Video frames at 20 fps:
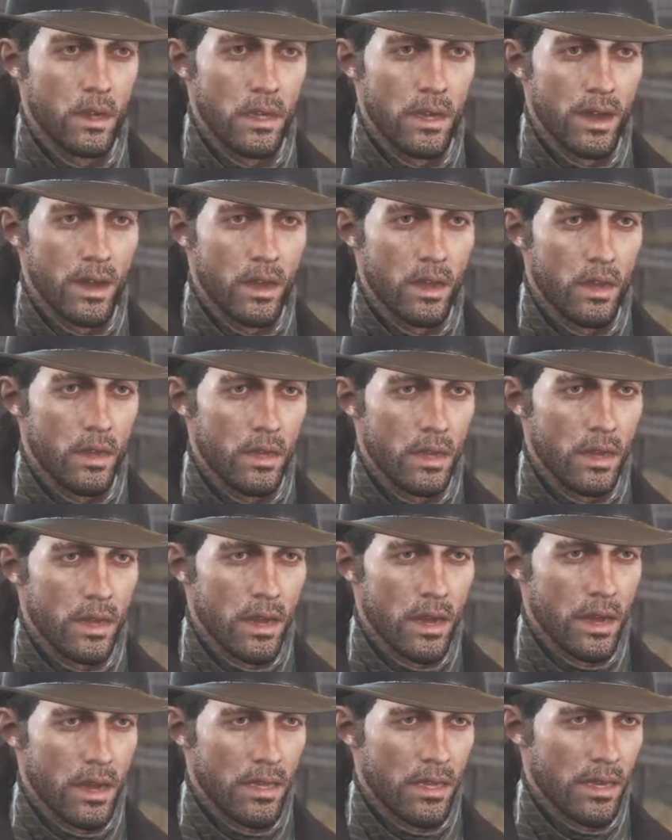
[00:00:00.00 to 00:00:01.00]
Me again.
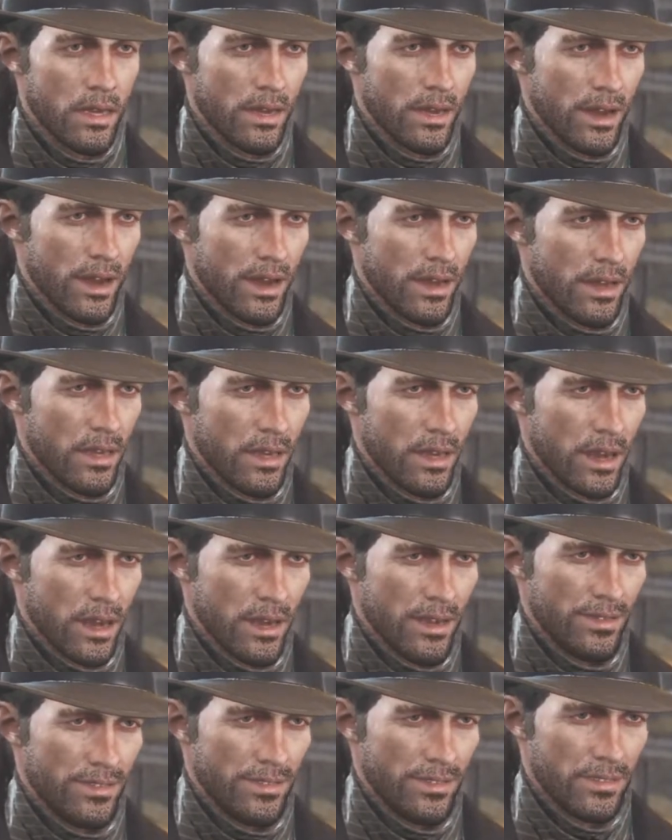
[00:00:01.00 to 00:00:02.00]
You can
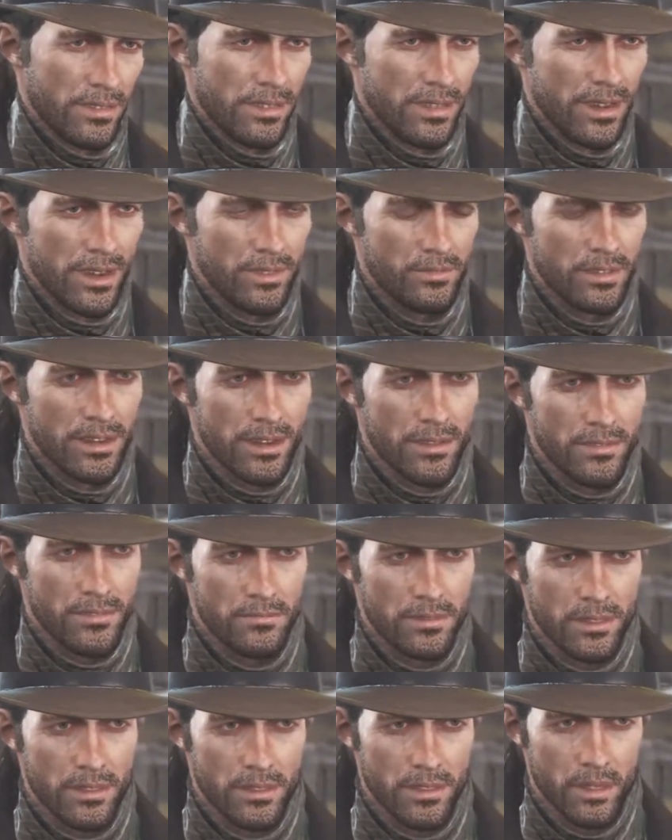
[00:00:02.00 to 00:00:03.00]
relax.
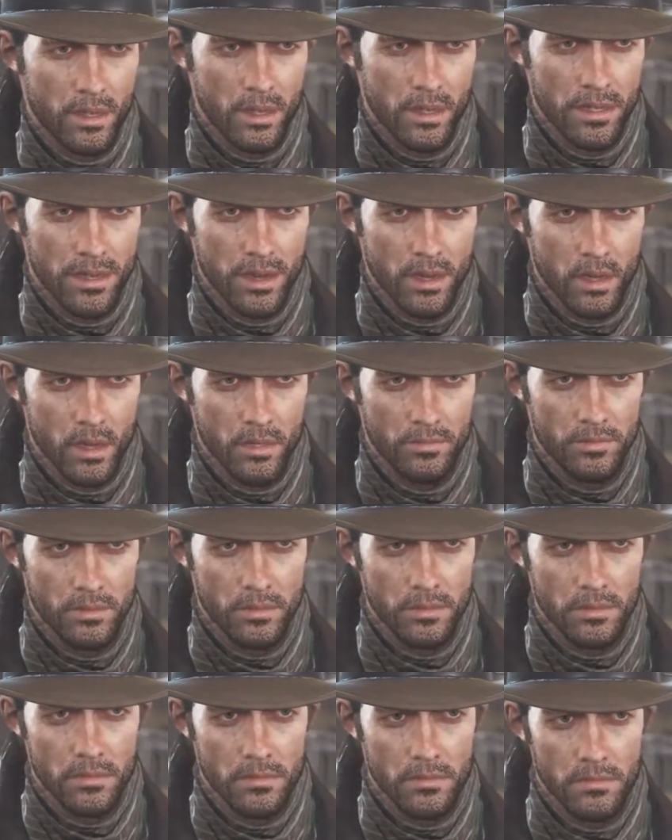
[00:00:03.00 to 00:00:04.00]
Everything's been taken care of.
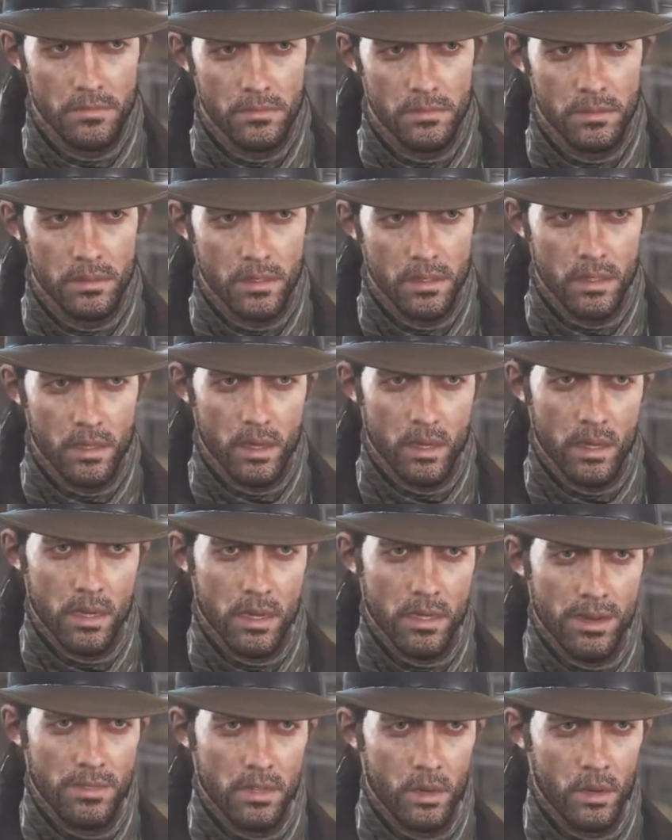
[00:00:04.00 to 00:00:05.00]
The
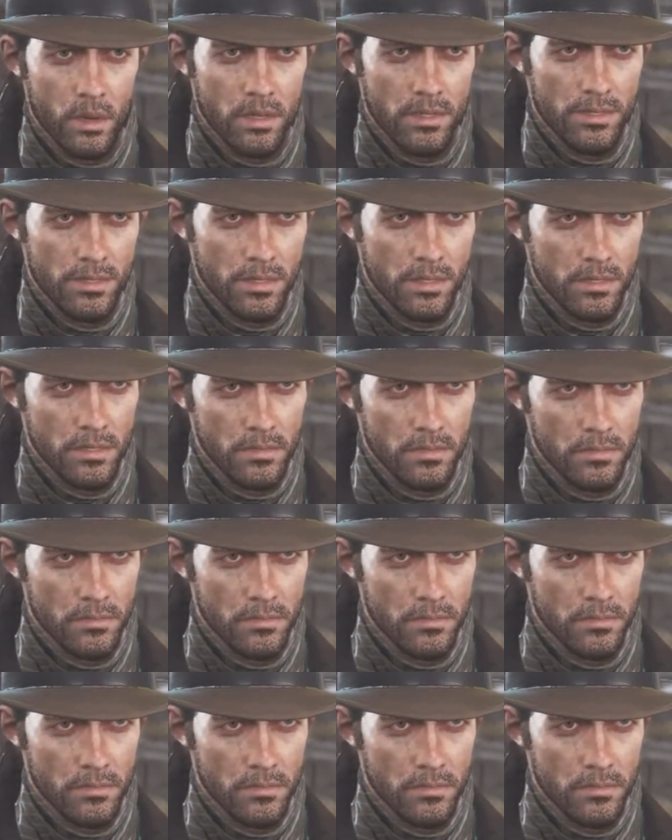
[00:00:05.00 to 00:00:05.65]
sack is yours.